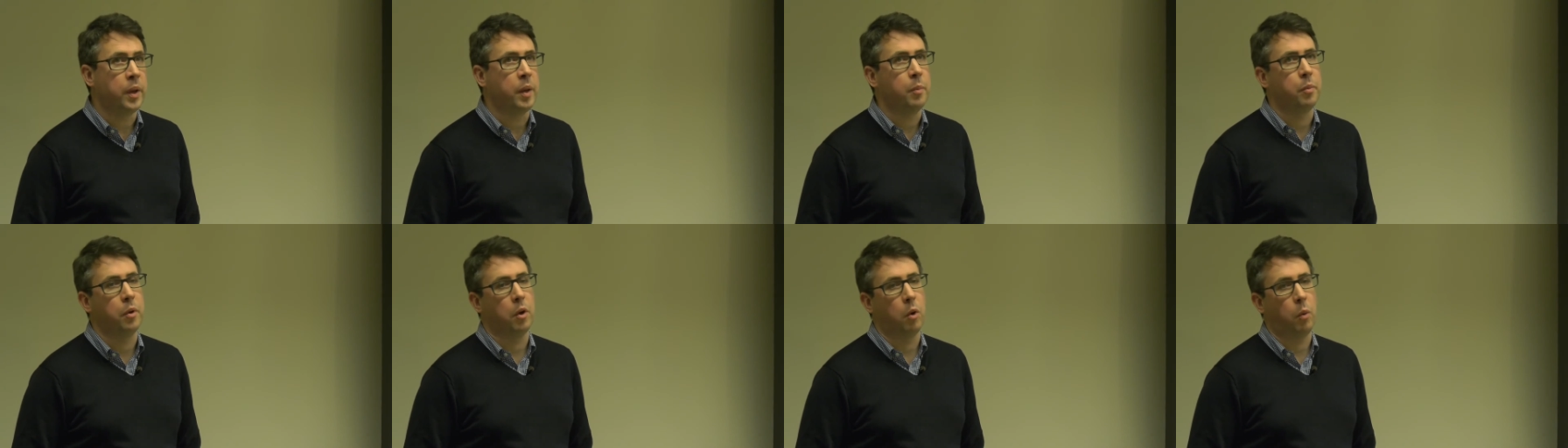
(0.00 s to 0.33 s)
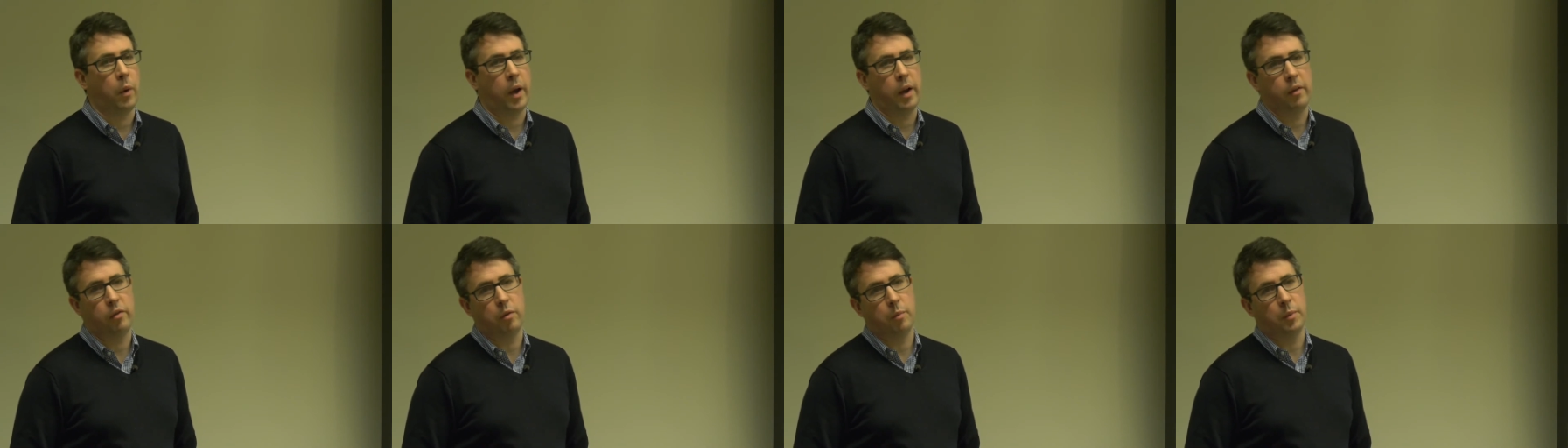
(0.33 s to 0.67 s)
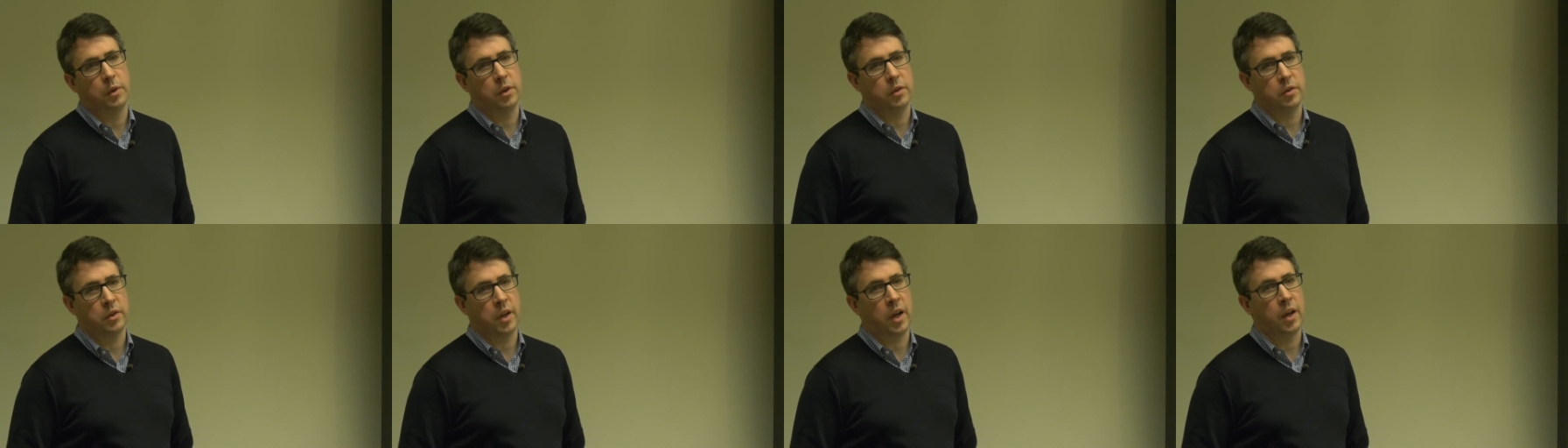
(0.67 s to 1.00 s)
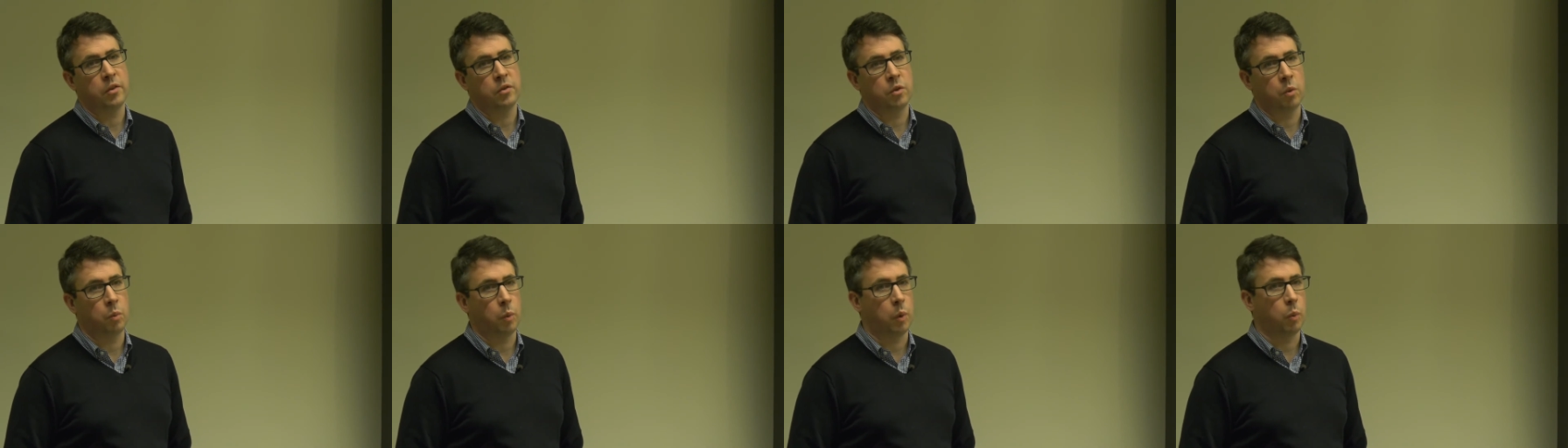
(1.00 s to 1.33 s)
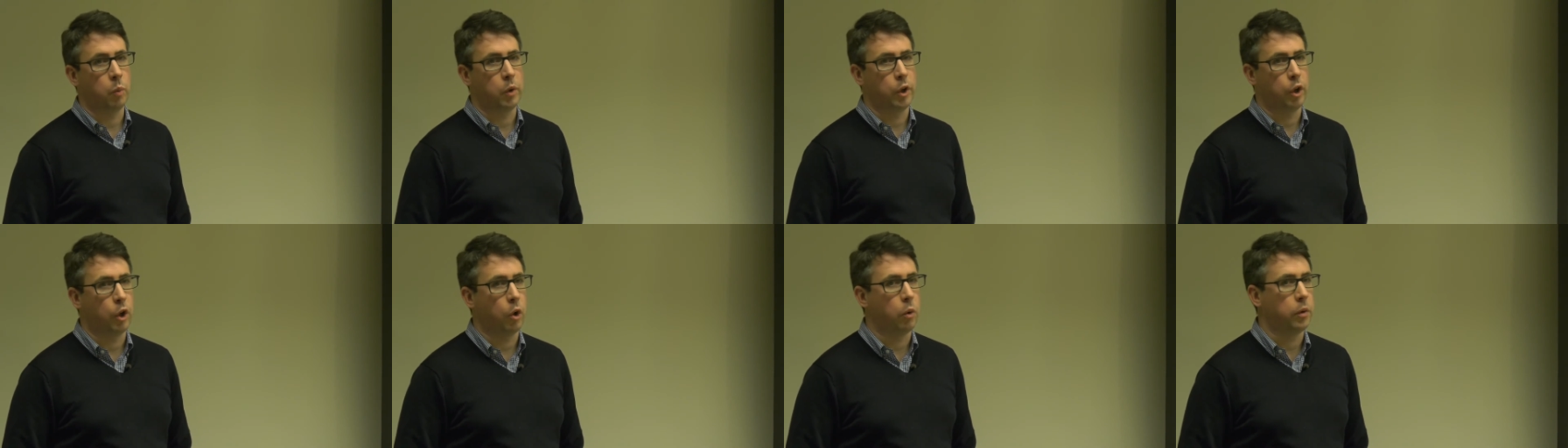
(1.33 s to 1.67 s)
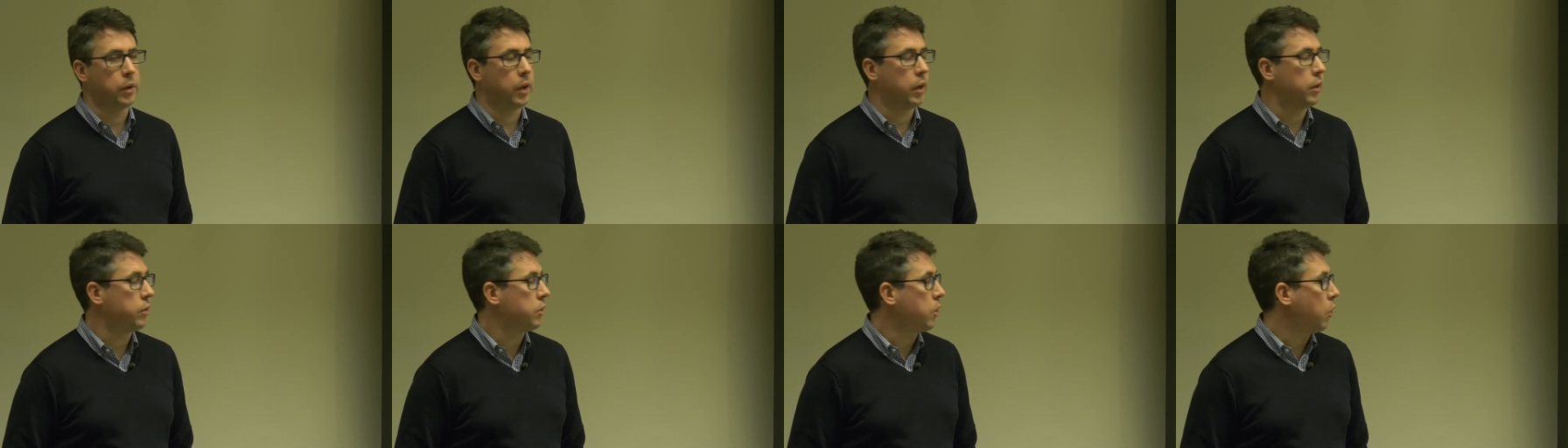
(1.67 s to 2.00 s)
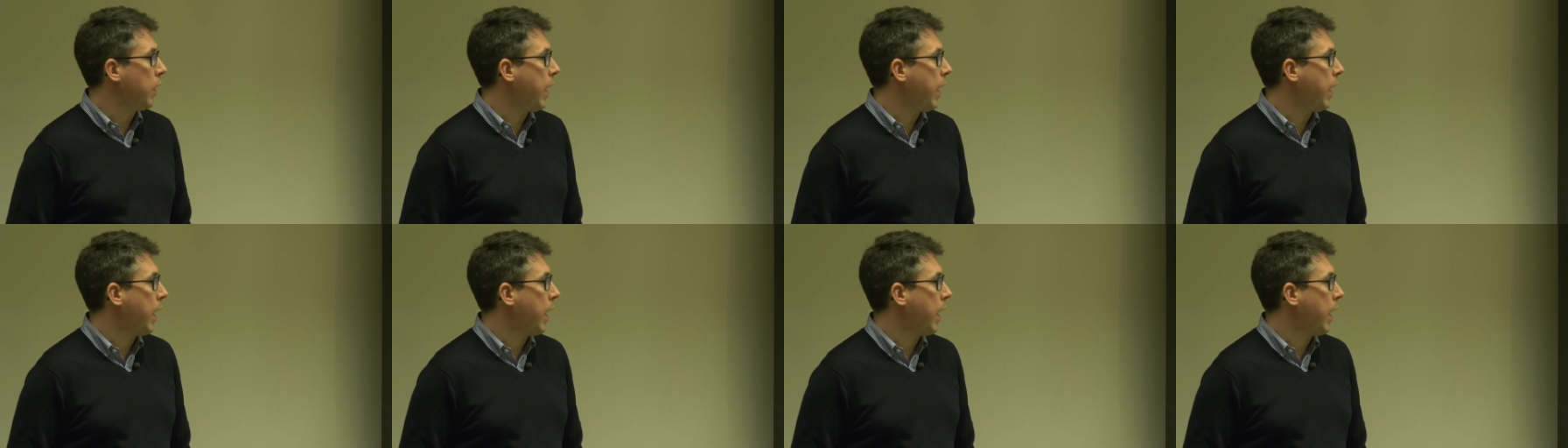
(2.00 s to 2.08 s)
so who still needs help,